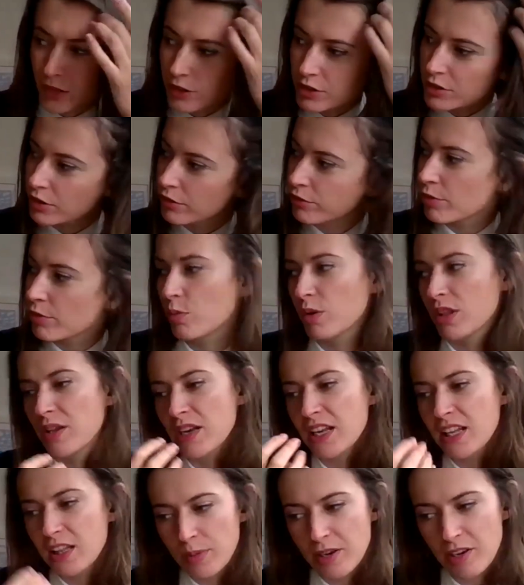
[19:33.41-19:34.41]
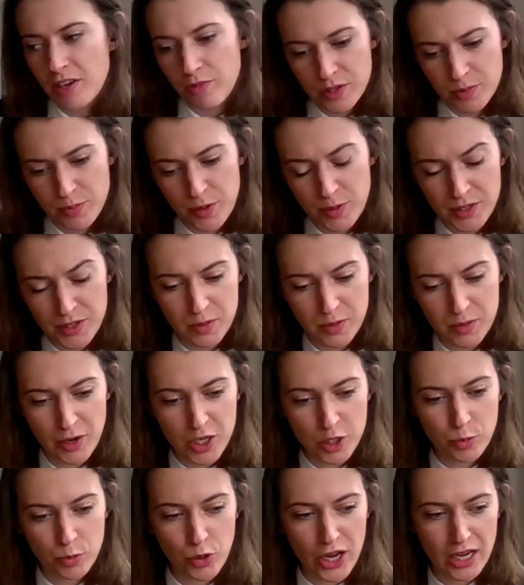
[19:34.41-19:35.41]
sort of with a little bit of
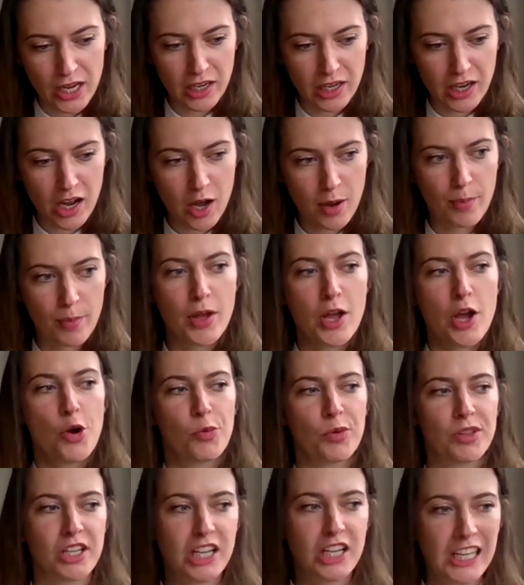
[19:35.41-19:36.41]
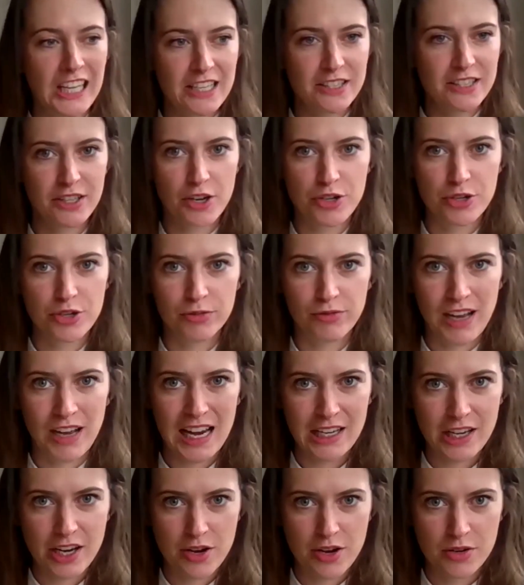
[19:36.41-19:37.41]
disposable income, with clear social
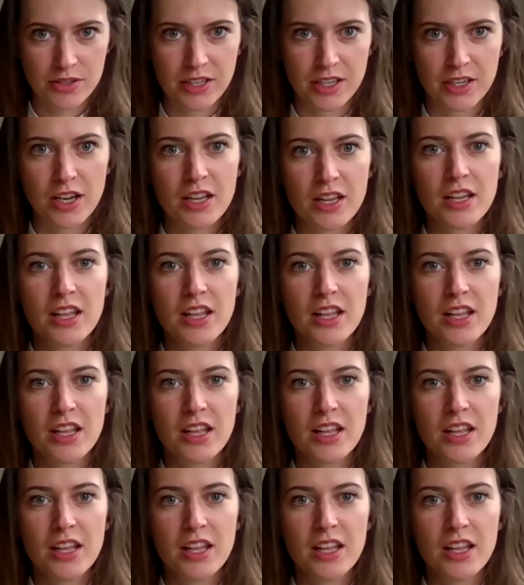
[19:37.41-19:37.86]
values. And